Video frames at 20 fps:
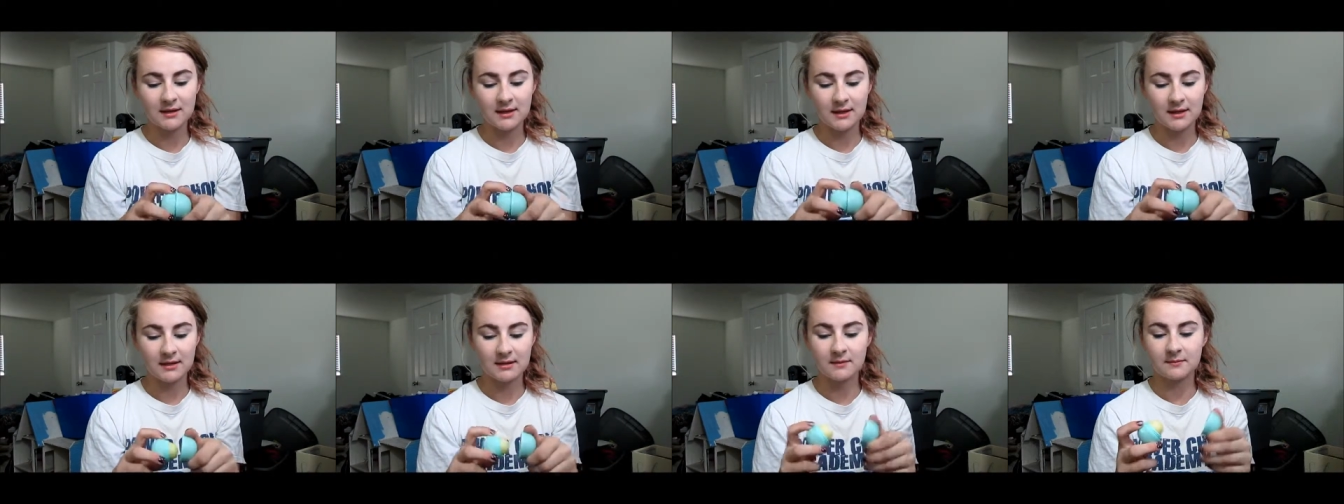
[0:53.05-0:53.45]

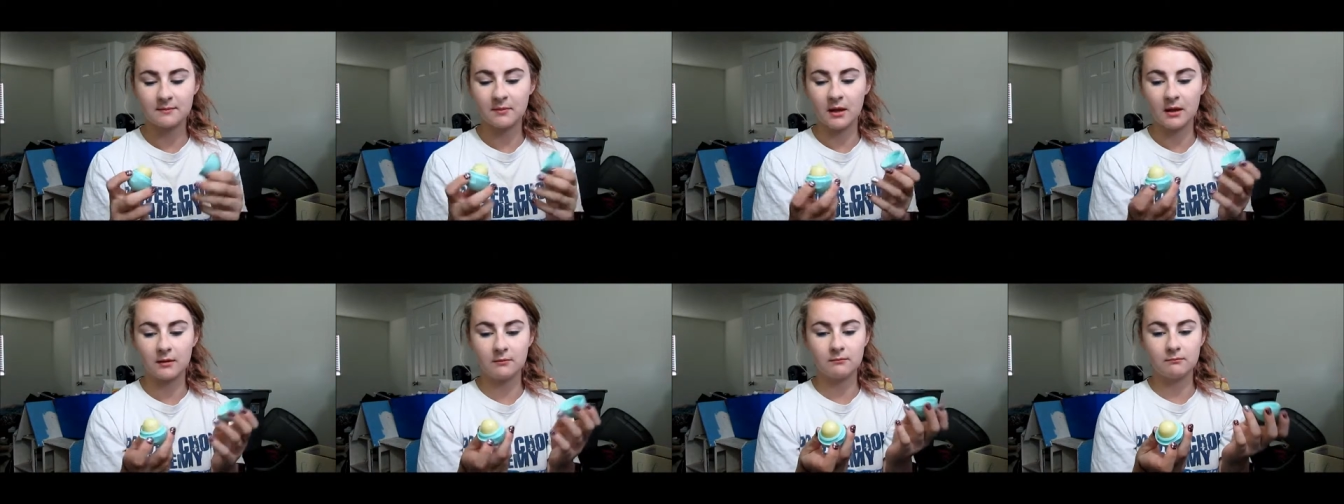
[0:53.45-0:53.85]
It has
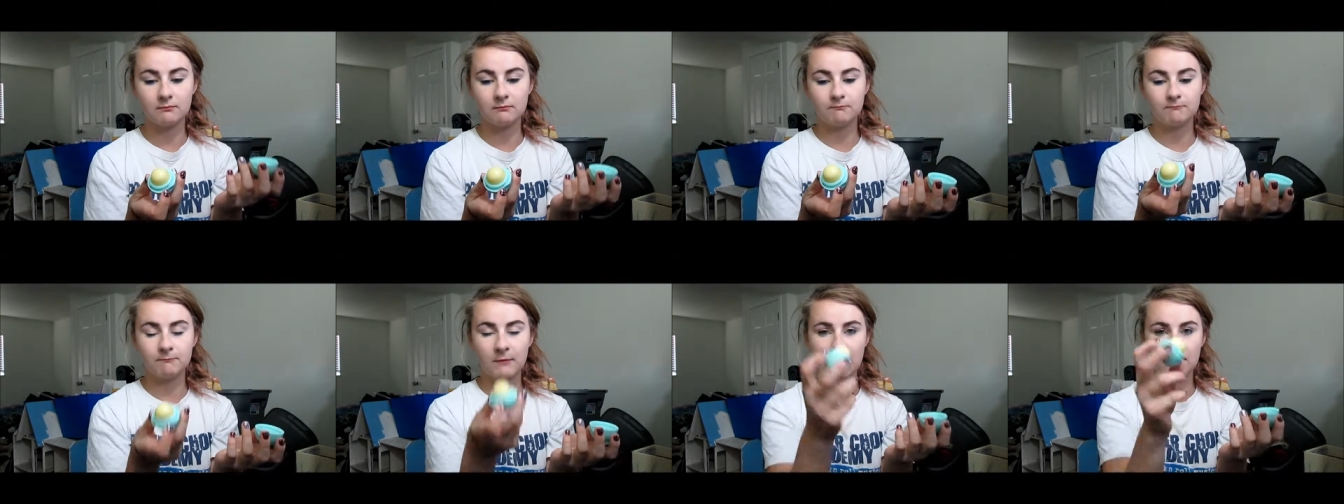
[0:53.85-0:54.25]
been
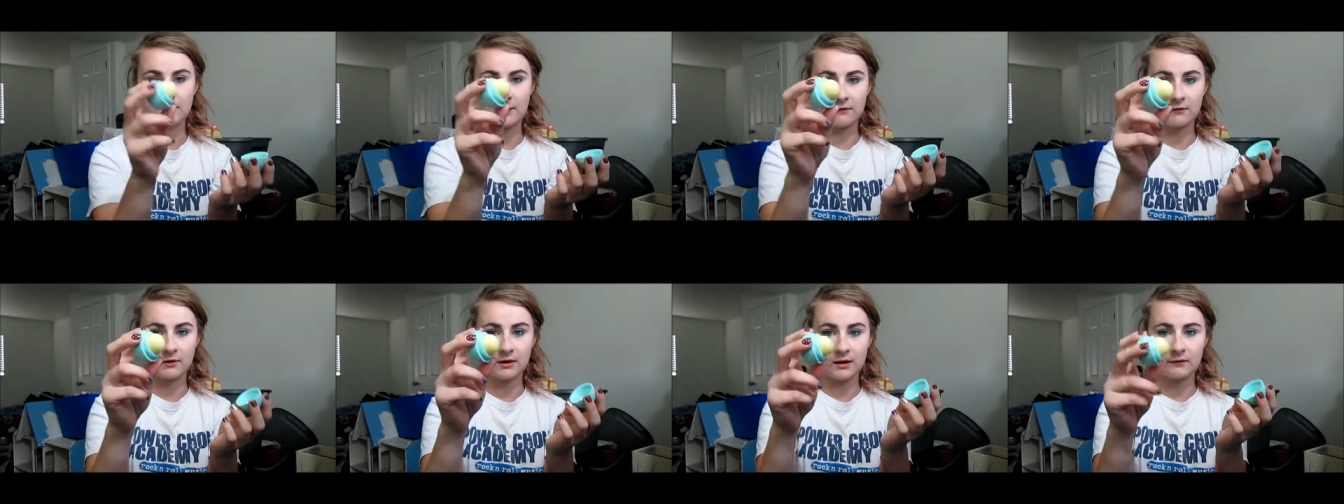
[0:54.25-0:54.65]
my
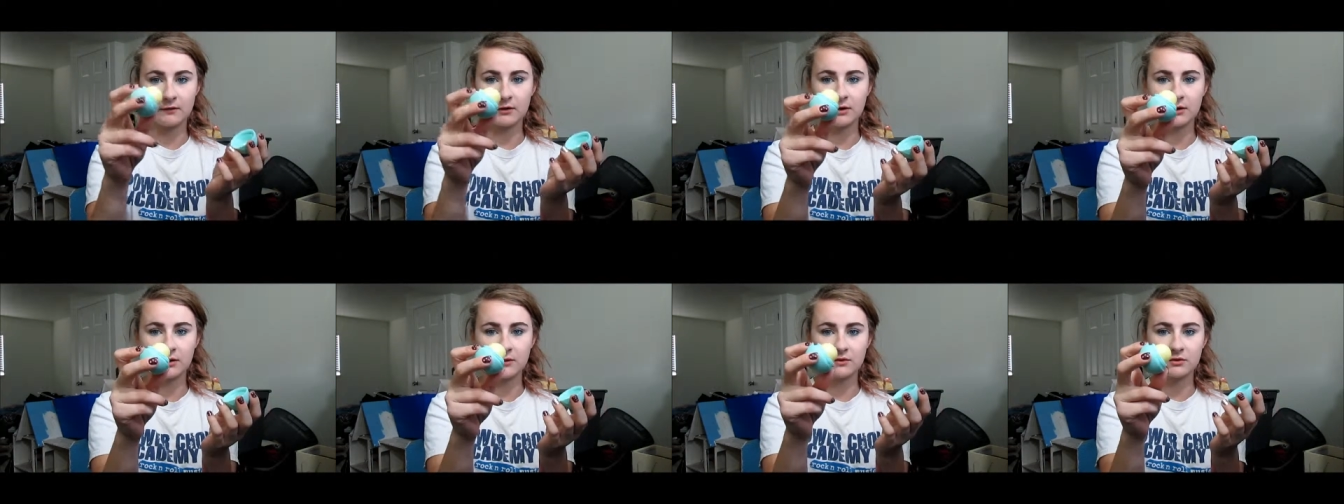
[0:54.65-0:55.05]
favorite. I've
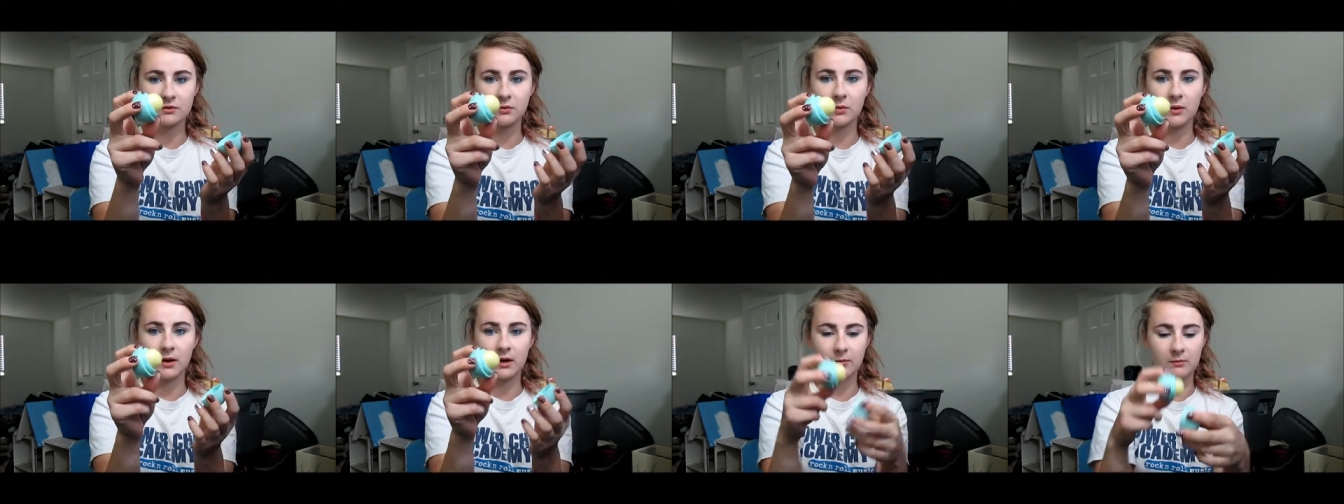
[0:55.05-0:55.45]
already used
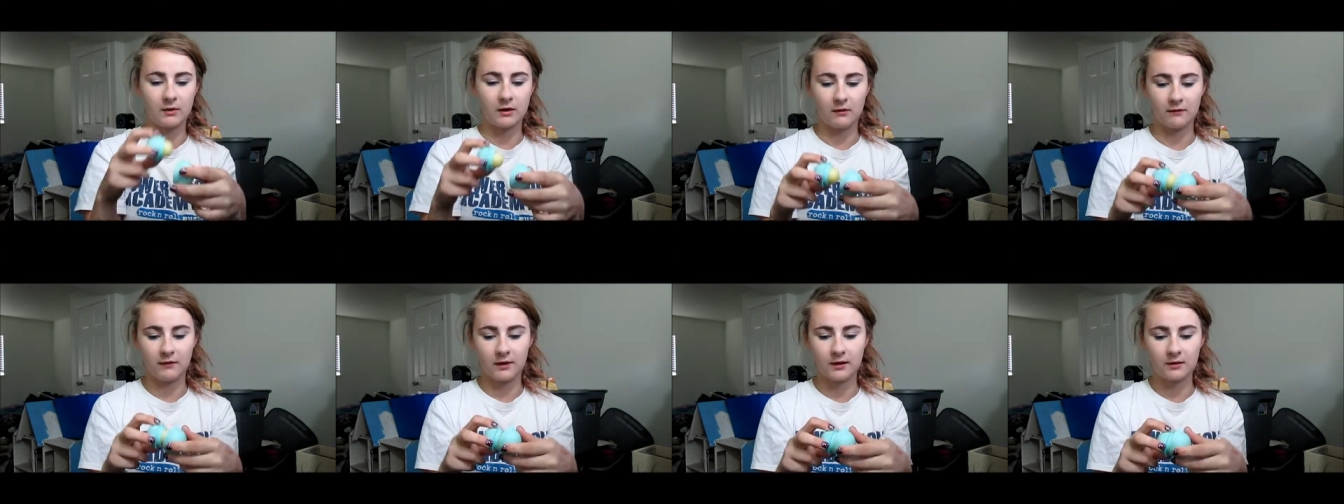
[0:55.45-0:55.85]
quite a
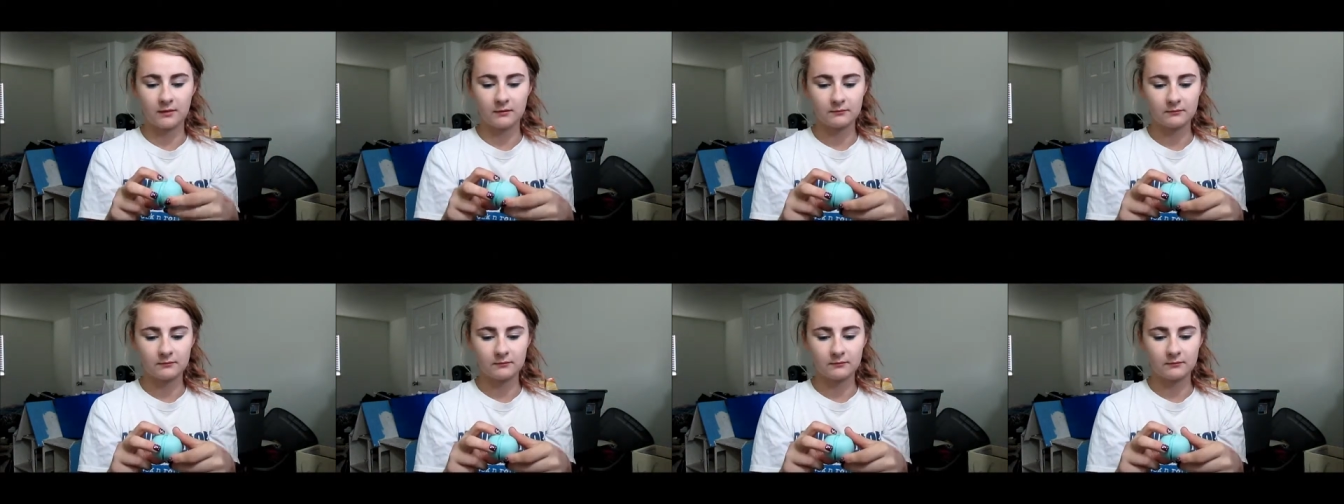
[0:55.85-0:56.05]
bit of it.